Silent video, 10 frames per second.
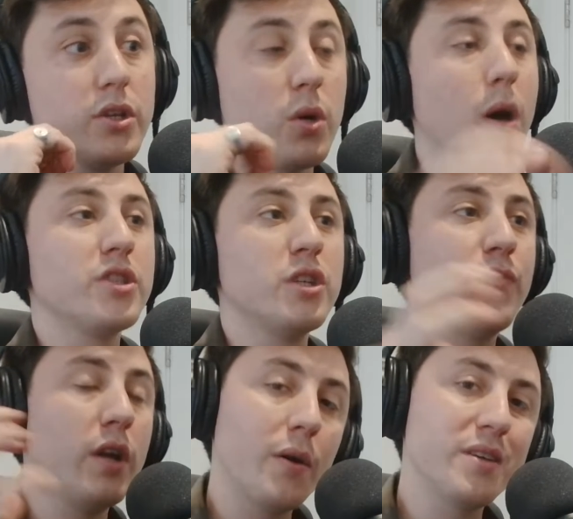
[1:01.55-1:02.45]
whilst this
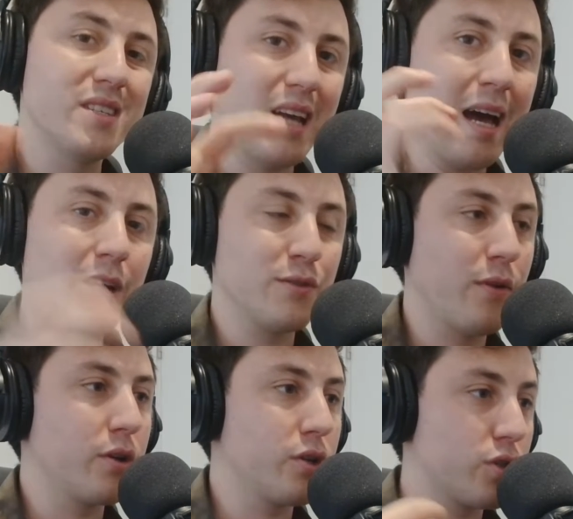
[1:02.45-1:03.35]
video isn't as
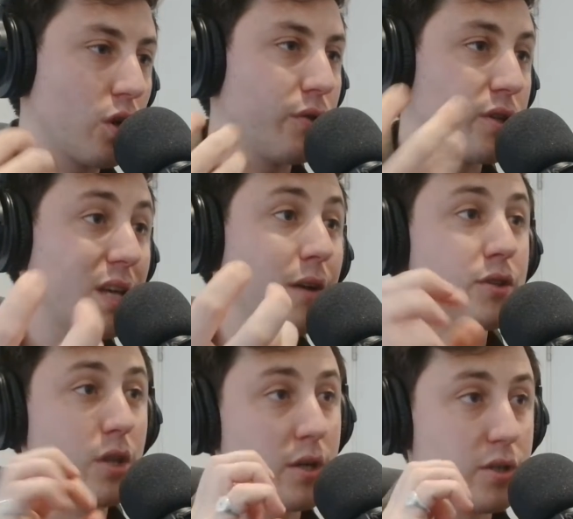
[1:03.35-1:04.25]
focused on the sound
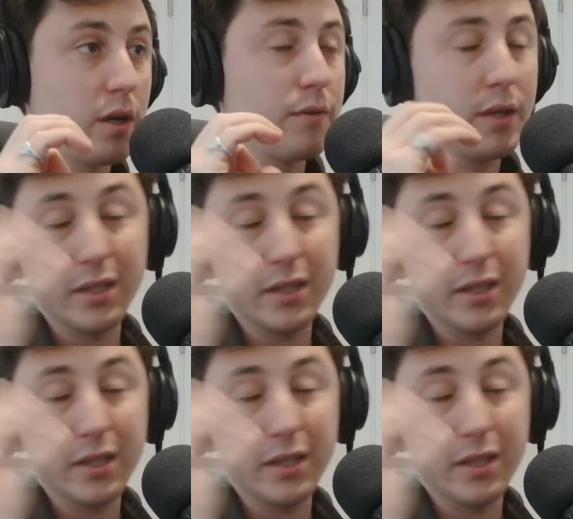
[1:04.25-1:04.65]
design side of things,